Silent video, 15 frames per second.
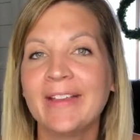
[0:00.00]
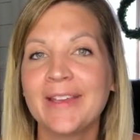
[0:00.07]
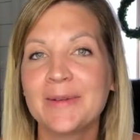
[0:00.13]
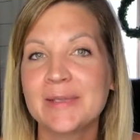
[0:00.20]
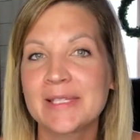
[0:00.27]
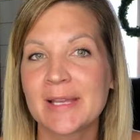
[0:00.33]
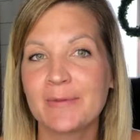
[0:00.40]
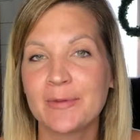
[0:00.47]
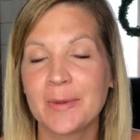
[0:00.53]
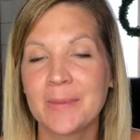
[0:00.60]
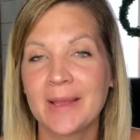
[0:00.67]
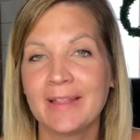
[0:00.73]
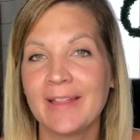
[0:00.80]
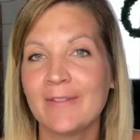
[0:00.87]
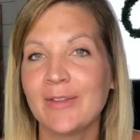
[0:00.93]
He was up from
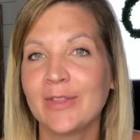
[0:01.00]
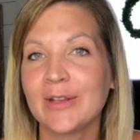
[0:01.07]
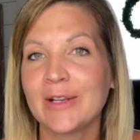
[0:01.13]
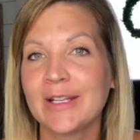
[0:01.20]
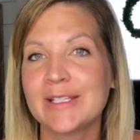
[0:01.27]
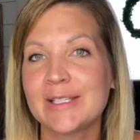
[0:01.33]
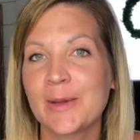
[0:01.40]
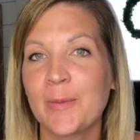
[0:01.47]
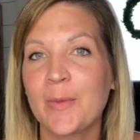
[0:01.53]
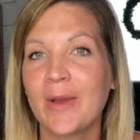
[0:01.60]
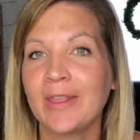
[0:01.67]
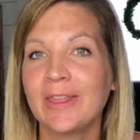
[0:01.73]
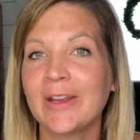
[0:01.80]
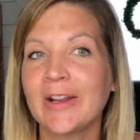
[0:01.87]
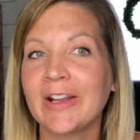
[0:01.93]
11:30 to
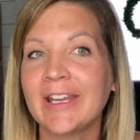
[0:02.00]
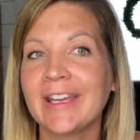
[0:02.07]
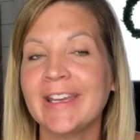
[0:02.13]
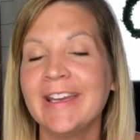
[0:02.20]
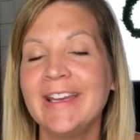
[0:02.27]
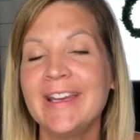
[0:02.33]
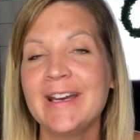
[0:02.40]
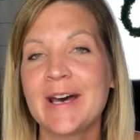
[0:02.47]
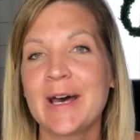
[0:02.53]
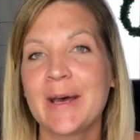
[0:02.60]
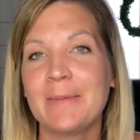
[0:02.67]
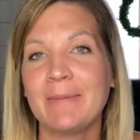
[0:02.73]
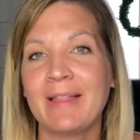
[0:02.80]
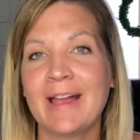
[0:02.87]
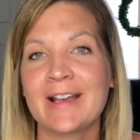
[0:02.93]
1:30
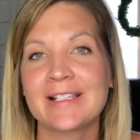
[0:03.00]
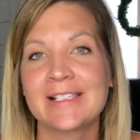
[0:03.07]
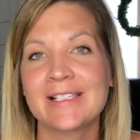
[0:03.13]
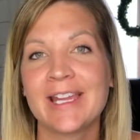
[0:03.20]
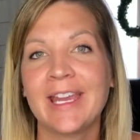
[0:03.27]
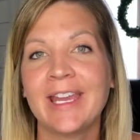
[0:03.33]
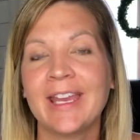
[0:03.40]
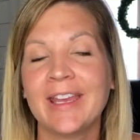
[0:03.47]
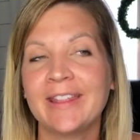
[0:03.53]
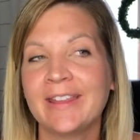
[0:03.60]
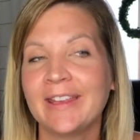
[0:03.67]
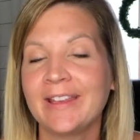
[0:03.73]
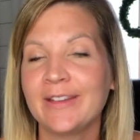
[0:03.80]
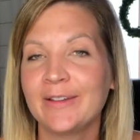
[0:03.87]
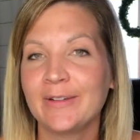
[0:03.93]
last night, and
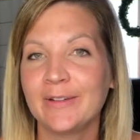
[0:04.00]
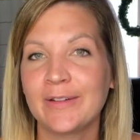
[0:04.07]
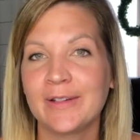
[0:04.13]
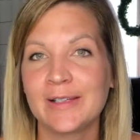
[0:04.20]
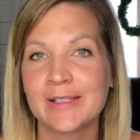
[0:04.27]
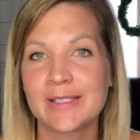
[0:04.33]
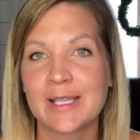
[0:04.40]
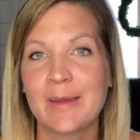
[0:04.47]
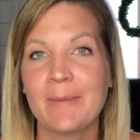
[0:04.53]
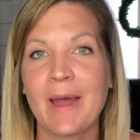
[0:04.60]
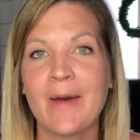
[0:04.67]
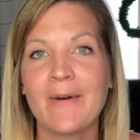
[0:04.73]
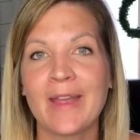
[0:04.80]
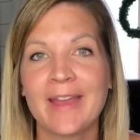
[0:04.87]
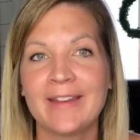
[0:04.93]
then
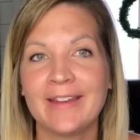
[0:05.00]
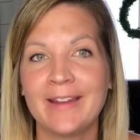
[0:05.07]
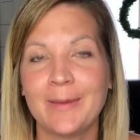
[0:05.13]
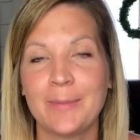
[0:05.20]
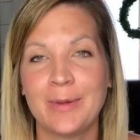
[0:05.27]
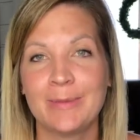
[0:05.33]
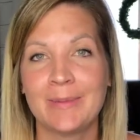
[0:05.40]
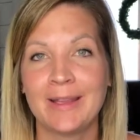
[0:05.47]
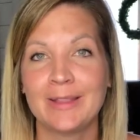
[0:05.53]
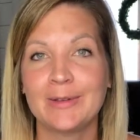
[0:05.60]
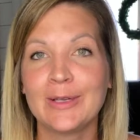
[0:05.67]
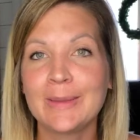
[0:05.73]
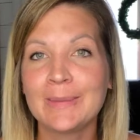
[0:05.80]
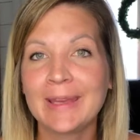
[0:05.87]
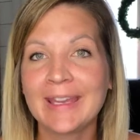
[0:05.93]
somehow I ended up with my
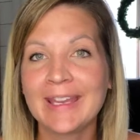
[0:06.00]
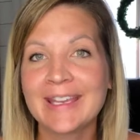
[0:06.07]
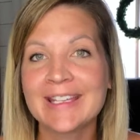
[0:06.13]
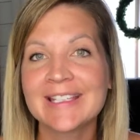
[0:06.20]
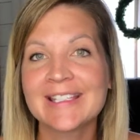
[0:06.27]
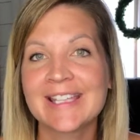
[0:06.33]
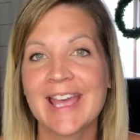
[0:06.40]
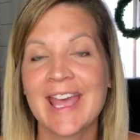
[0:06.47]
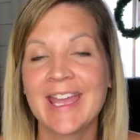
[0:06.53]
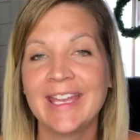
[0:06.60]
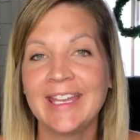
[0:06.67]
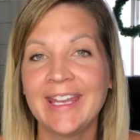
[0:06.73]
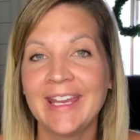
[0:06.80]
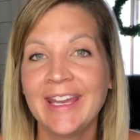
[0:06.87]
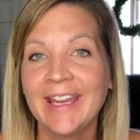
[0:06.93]
3 big kids
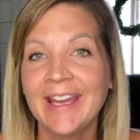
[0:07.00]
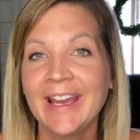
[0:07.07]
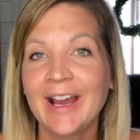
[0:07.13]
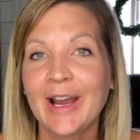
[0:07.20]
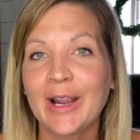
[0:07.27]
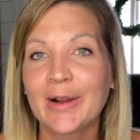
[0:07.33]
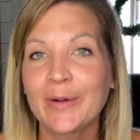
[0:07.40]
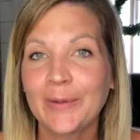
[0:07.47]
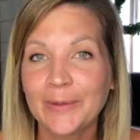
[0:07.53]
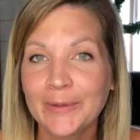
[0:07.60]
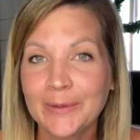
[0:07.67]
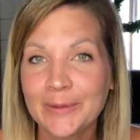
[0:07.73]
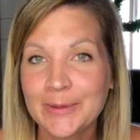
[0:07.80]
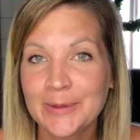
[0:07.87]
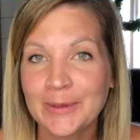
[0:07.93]
and our
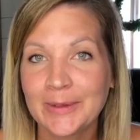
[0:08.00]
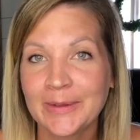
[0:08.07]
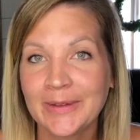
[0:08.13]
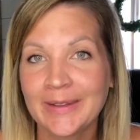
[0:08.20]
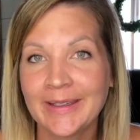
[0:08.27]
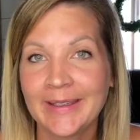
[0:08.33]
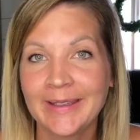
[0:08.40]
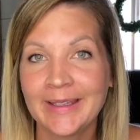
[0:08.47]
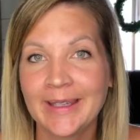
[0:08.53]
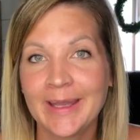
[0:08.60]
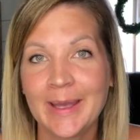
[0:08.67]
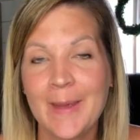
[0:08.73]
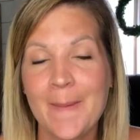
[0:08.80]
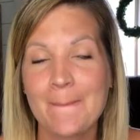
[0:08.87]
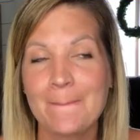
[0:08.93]
golden doodle in
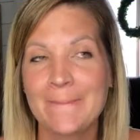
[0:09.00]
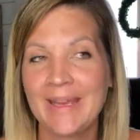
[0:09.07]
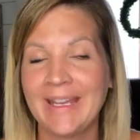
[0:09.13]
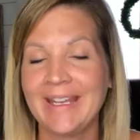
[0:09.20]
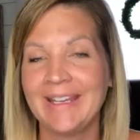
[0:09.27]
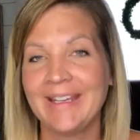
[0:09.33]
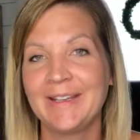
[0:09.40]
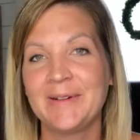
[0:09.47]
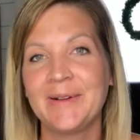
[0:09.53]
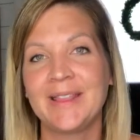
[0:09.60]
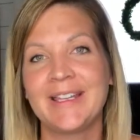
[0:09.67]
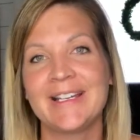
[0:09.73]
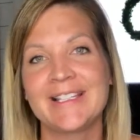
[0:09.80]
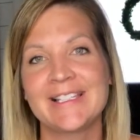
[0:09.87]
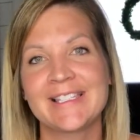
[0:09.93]
bed
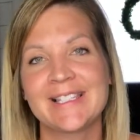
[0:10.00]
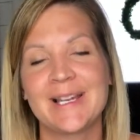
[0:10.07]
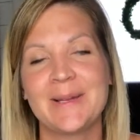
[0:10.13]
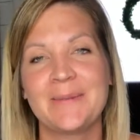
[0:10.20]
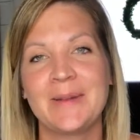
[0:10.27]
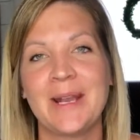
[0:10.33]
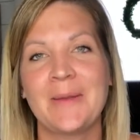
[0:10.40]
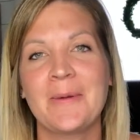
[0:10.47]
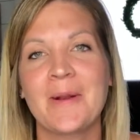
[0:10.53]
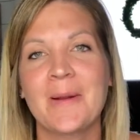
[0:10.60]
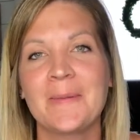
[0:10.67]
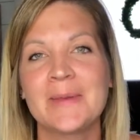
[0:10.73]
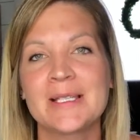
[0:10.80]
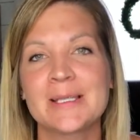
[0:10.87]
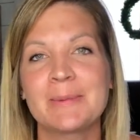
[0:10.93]
with us when I woke
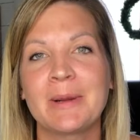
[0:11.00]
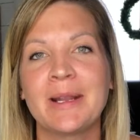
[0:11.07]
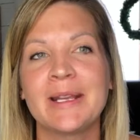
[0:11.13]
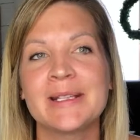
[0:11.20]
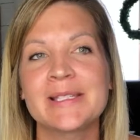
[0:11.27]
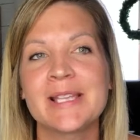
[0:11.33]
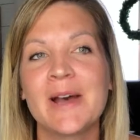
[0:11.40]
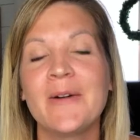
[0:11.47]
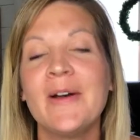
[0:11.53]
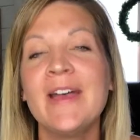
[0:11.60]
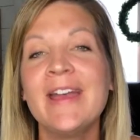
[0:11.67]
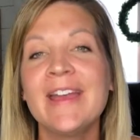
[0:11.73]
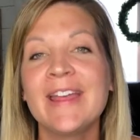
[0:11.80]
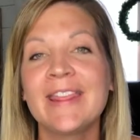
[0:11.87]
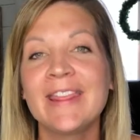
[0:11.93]
up this morning. So
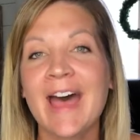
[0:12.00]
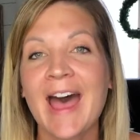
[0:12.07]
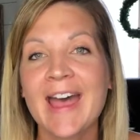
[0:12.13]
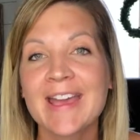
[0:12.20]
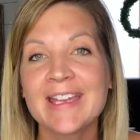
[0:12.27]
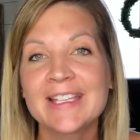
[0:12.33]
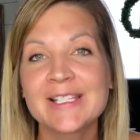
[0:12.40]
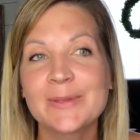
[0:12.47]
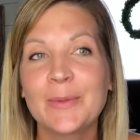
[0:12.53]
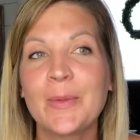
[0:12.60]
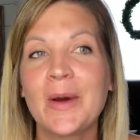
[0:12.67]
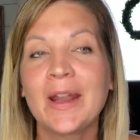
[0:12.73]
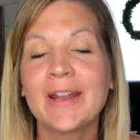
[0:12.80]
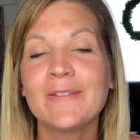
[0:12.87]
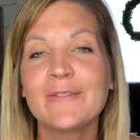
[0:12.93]
that is
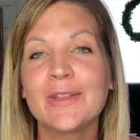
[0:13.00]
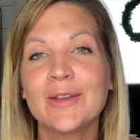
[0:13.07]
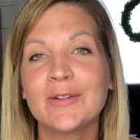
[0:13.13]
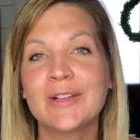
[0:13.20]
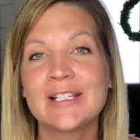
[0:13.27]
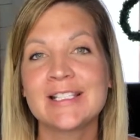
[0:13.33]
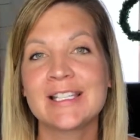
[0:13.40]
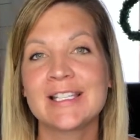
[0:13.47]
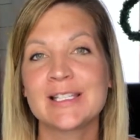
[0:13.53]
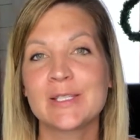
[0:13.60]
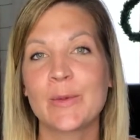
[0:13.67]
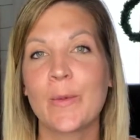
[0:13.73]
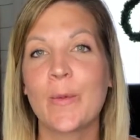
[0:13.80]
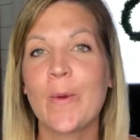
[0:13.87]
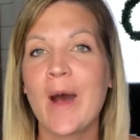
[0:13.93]
one of the
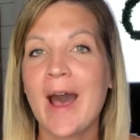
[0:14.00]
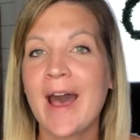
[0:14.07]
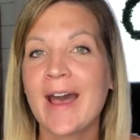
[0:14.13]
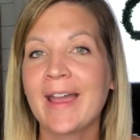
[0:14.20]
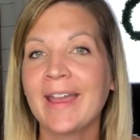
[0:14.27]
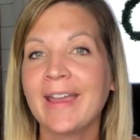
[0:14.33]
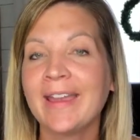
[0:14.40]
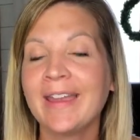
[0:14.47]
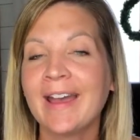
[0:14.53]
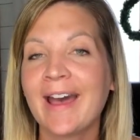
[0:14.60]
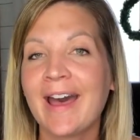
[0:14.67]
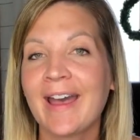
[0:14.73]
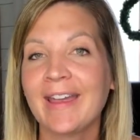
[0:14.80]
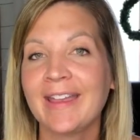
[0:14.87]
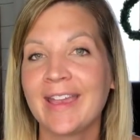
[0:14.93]
reasons why
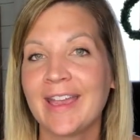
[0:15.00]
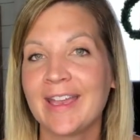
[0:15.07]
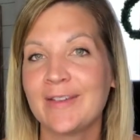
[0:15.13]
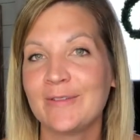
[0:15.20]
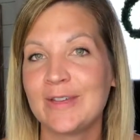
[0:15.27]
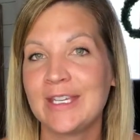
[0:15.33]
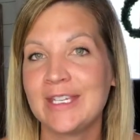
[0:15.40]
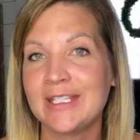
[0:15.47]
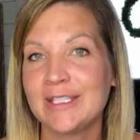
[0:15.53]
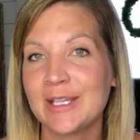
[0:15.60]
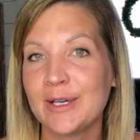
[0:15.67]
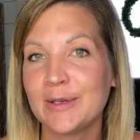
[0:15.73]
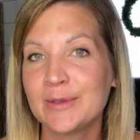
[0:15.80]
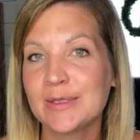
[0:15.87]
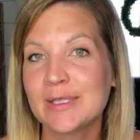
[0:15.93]
I gave
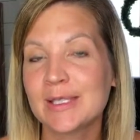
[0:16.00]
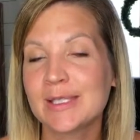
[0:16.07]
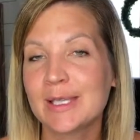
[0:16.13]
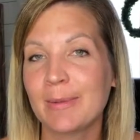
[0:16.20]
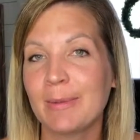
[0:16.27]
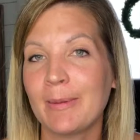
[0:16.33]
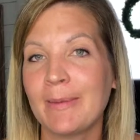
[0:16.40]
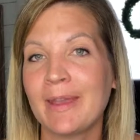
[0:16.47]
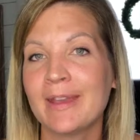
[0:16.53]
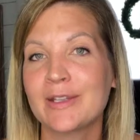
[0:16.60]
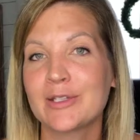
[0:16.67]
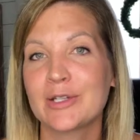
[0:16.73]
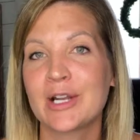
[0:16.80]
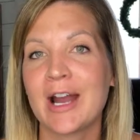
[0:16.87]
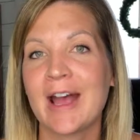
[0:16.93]
Ketones, a supplement,
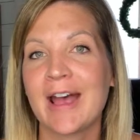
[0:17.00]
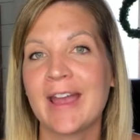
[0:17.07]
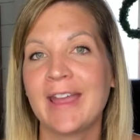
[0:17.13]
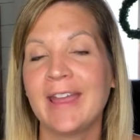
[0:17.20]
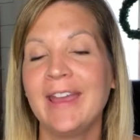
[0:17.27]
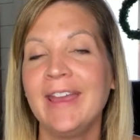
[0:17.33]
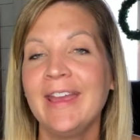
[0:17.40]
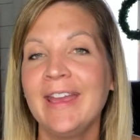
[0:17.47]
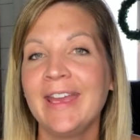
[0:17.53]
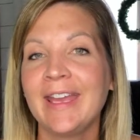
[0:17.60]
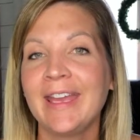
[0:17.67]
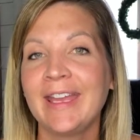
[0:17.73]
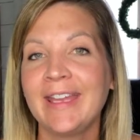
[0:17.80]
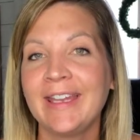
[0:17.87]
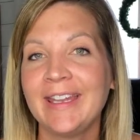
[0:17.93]
a try
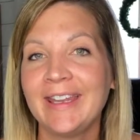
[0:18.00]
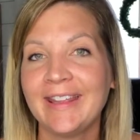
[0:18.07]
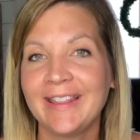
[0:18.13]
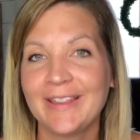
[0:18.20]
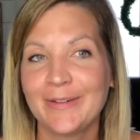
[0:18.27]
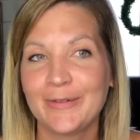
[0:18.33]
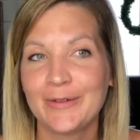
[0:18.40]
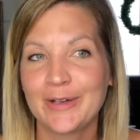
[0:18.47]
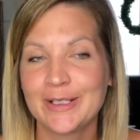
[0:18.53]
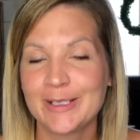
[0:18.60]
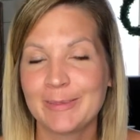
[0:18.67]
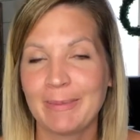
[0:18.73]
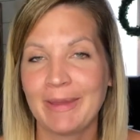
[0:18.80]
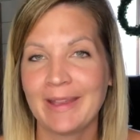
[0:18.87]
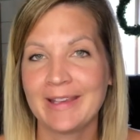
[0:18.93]
in the
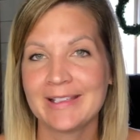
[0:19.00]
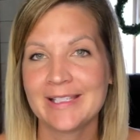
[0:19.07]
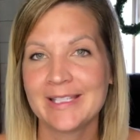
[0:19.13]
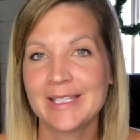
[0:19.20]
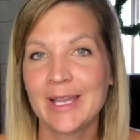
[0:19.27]
first place.